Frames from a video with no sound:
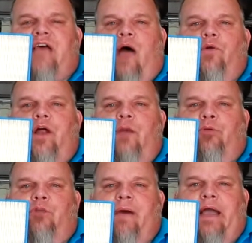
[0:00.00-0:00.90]
out with air and
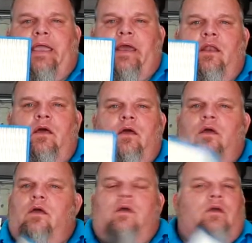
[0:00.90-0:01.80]
put it back in.
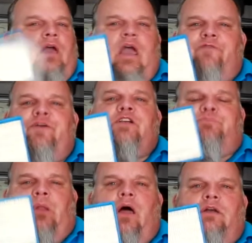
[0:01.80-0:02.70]
If it's
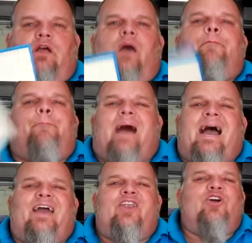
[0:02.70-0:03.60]
plugged up,
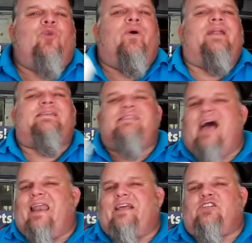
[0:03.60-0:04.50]
buy a new one. It's
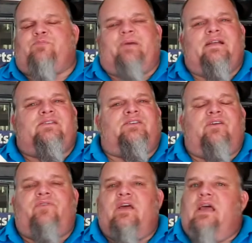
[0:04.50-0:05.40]
not
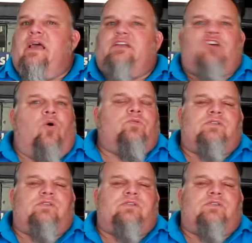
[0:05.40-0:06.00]
expensive. Don't